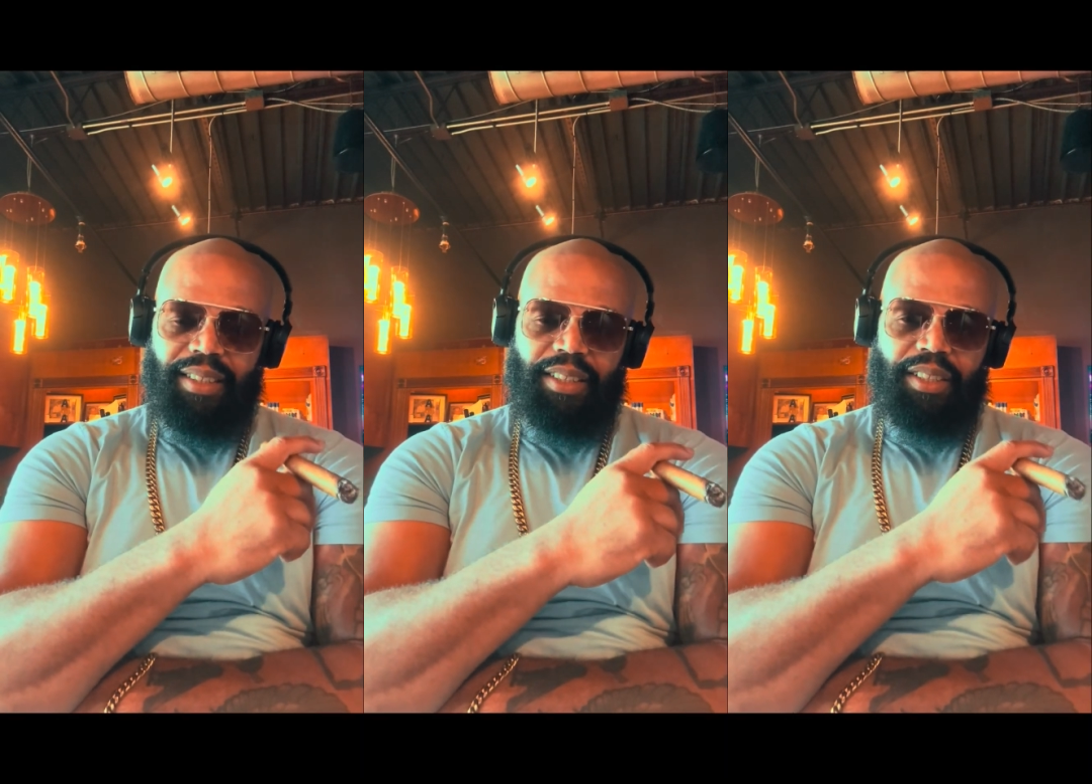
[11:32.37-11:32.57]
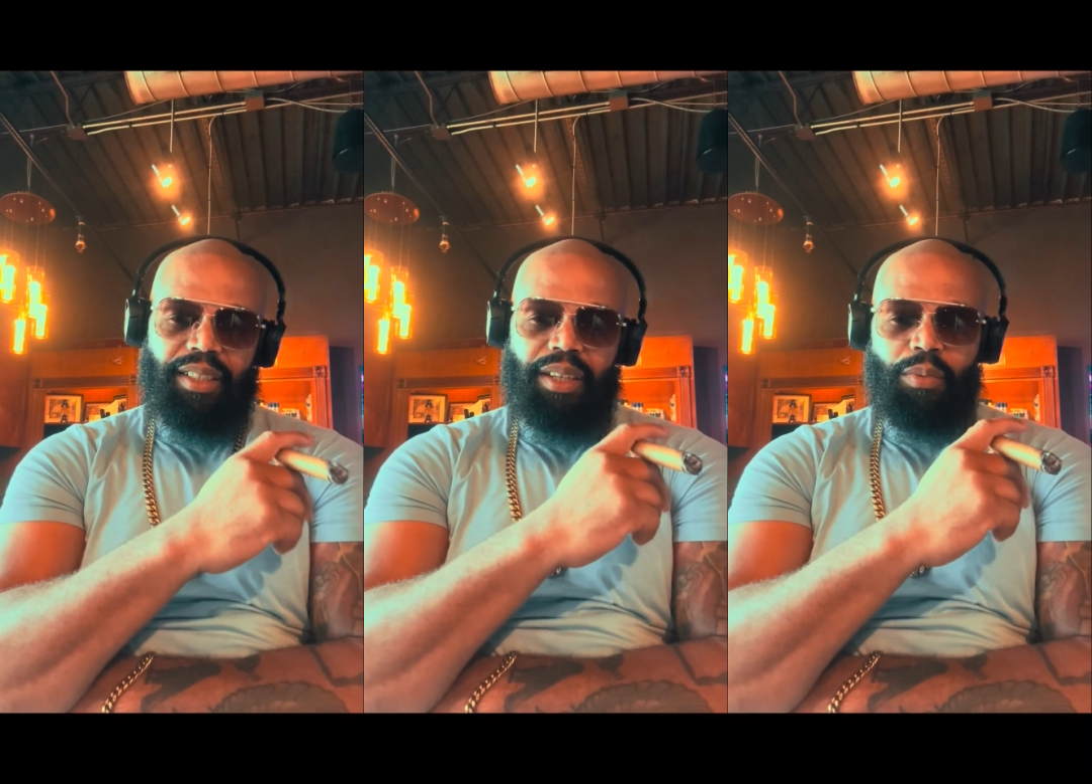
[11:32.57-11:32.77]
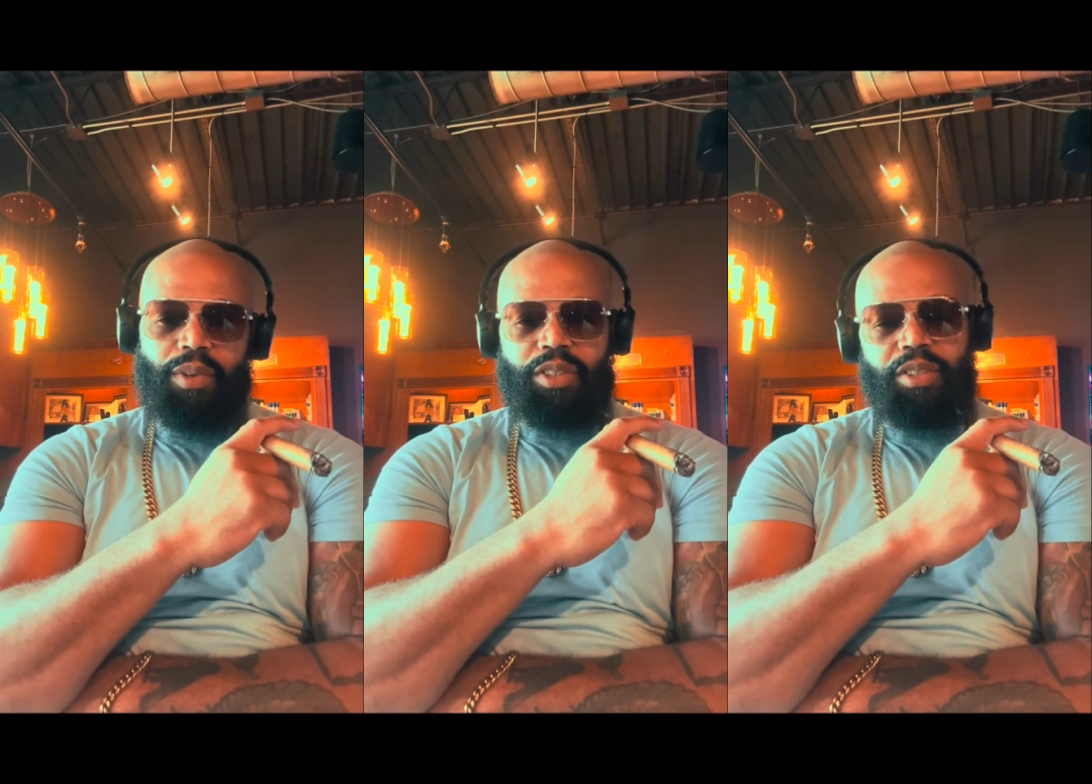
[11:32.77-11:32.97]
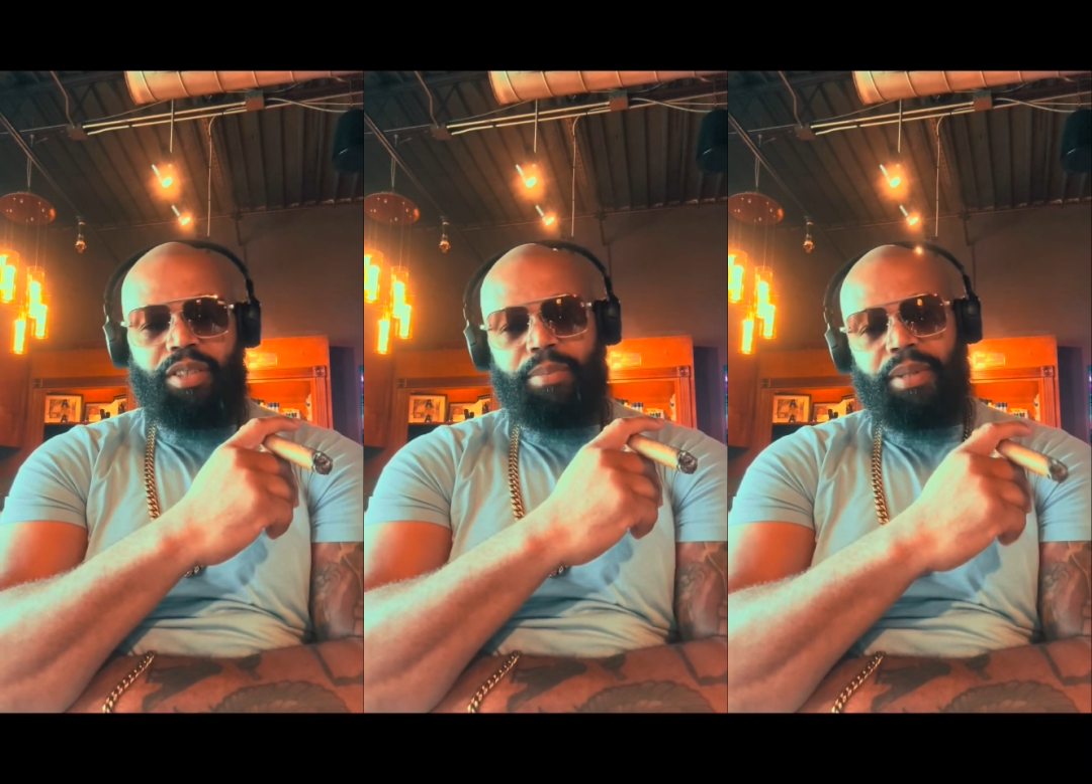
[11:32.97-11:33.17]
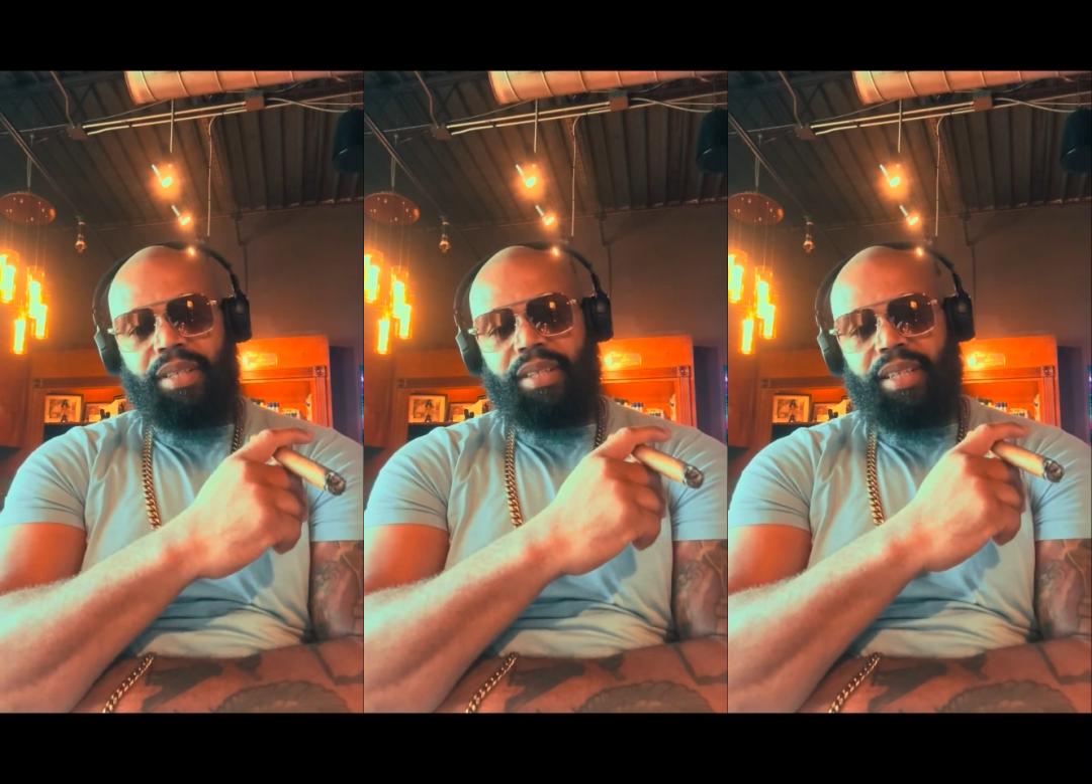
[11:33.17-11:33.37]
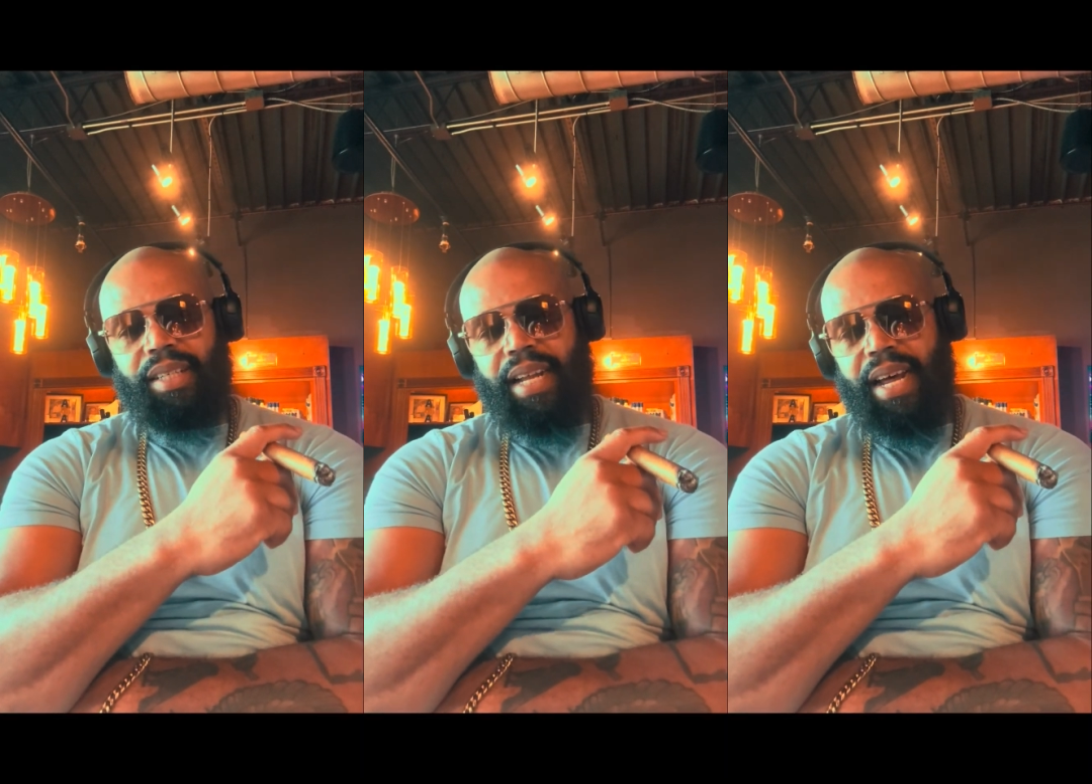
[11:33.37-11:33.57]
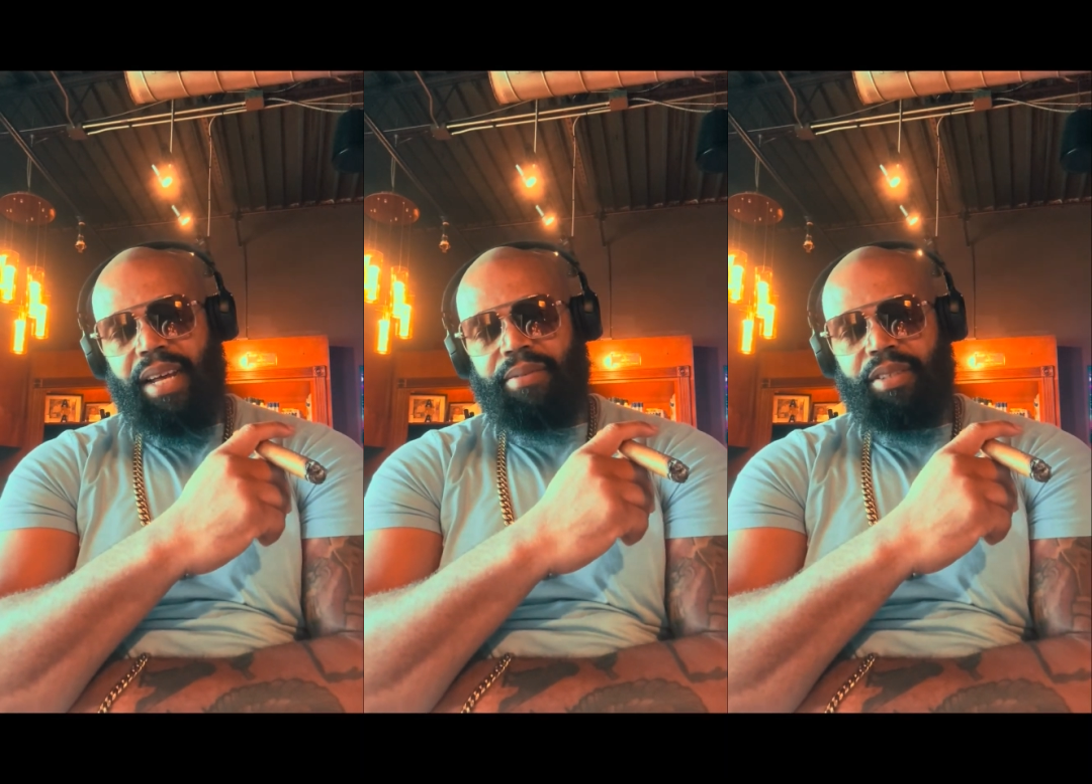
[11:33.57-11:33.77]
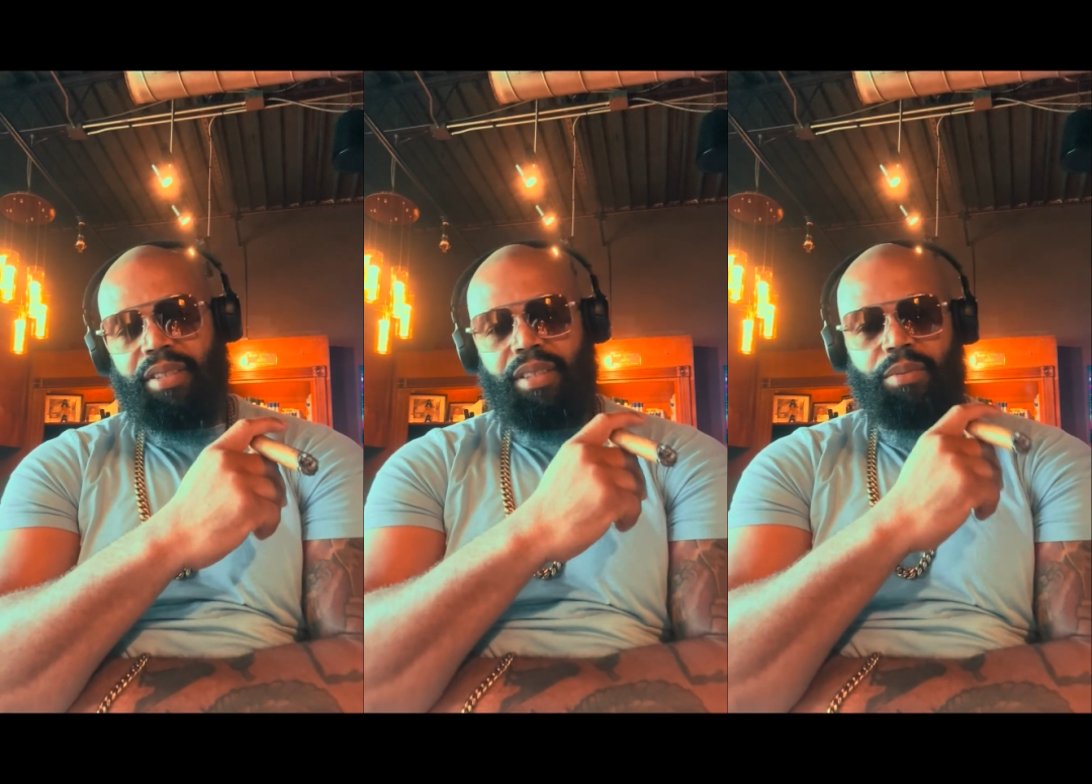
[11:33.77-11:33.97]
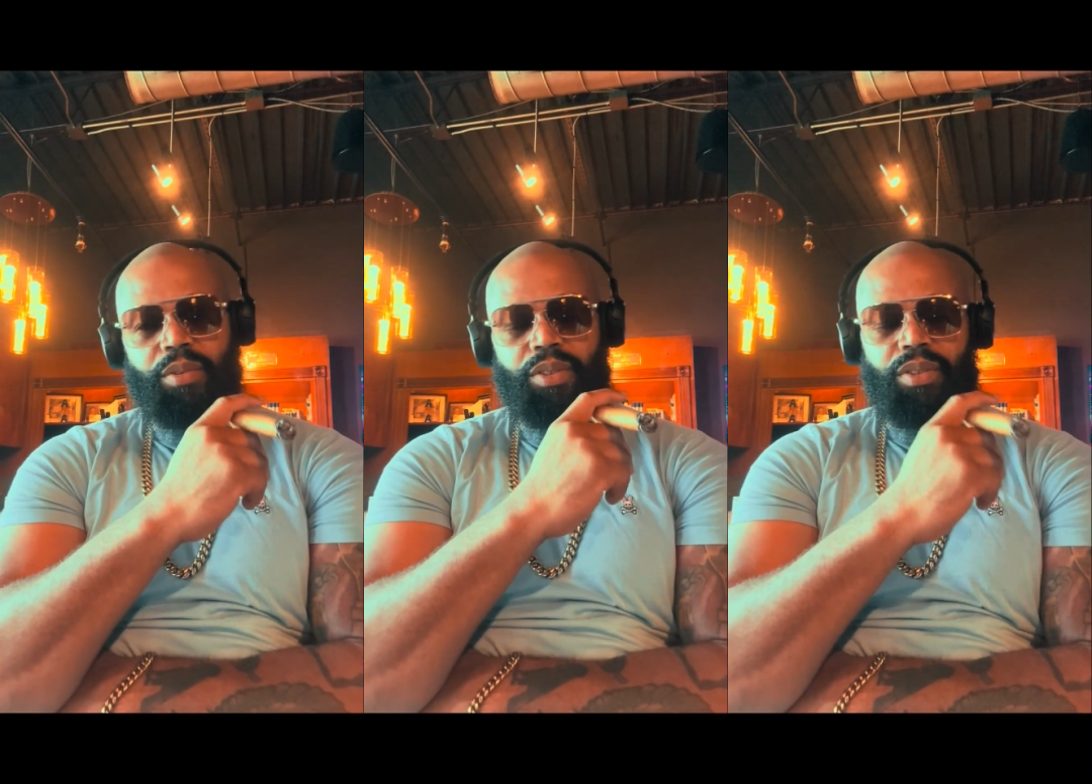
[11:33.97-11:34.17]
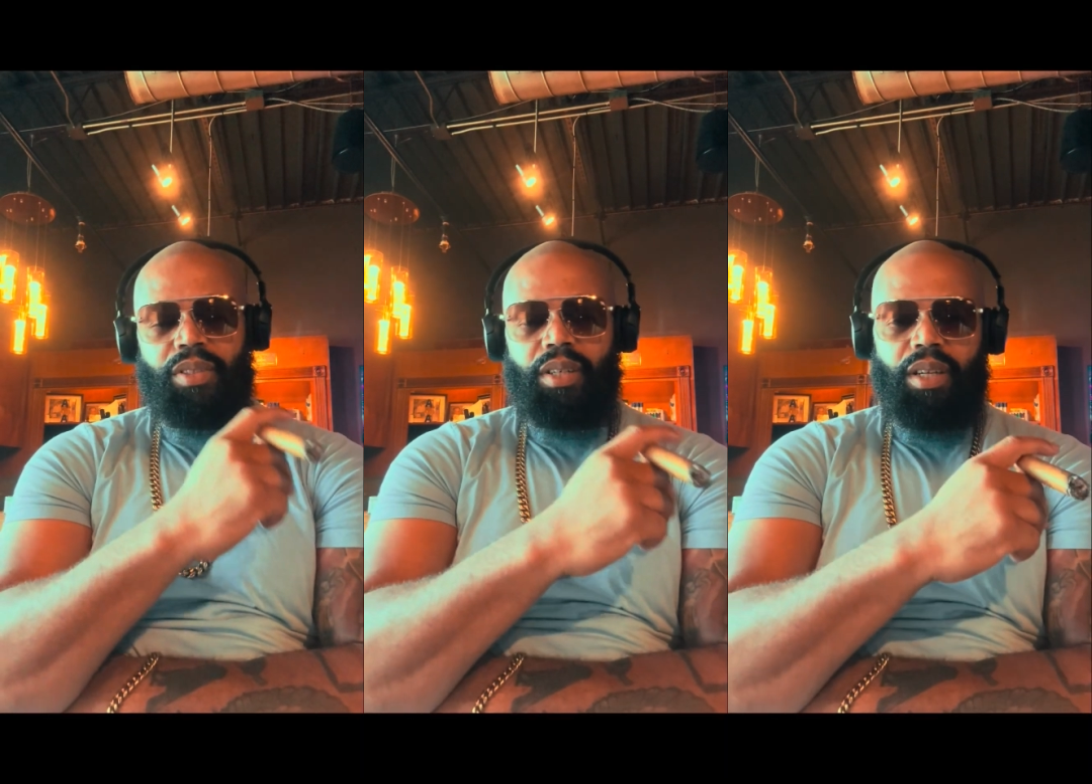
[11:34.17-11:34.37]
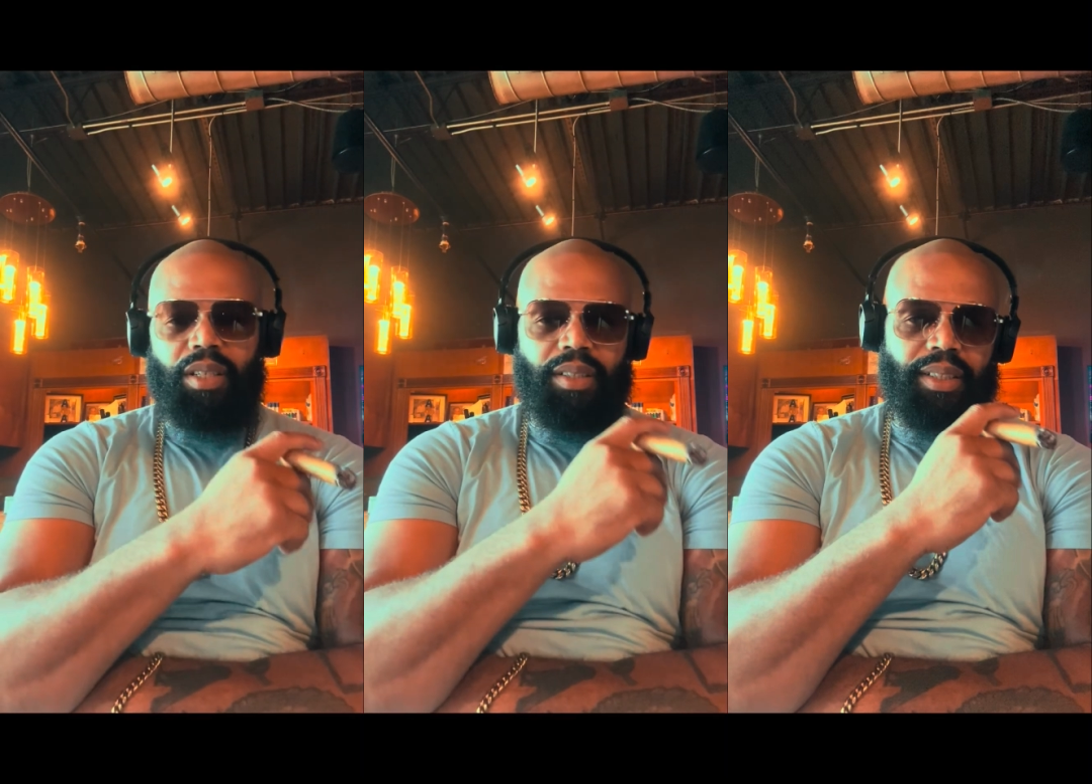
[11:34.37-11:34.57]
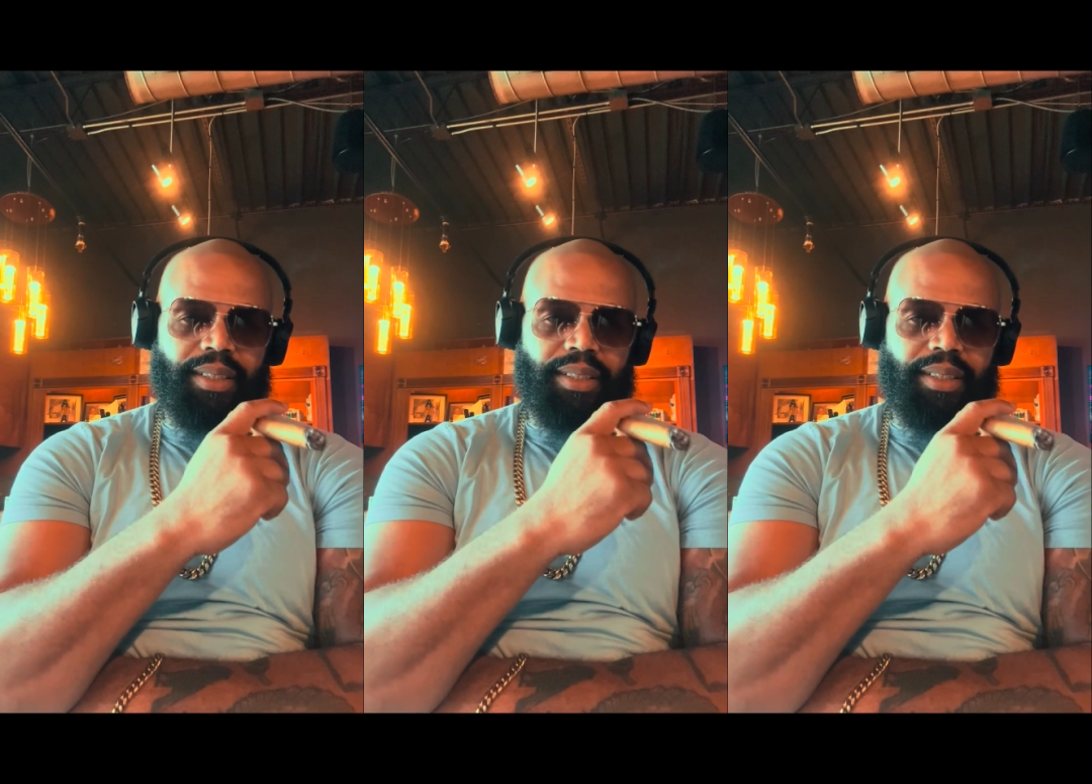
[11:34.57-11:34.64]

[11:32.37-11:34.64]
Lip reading: she don't want you to be in her life, she don't want you calling her,